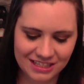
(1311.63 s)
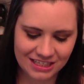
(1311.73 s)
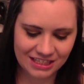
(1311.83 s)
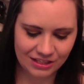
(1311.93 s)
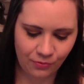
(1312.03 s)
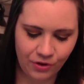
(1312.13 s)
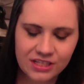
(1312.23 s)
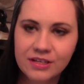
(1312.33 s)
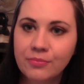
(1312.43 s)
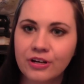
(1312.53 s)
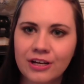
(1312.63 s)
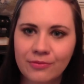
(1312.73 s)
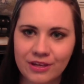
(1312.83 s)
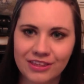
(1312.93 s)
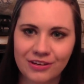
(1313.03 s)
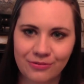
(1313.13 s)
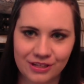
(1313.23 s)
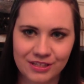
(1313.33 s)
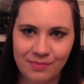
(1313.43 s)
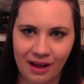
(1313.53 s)
This is what to bring with you,
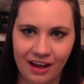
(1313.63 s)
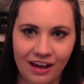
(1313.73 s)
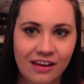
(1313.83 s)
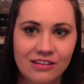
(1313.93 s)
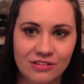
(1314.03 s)
what to pack.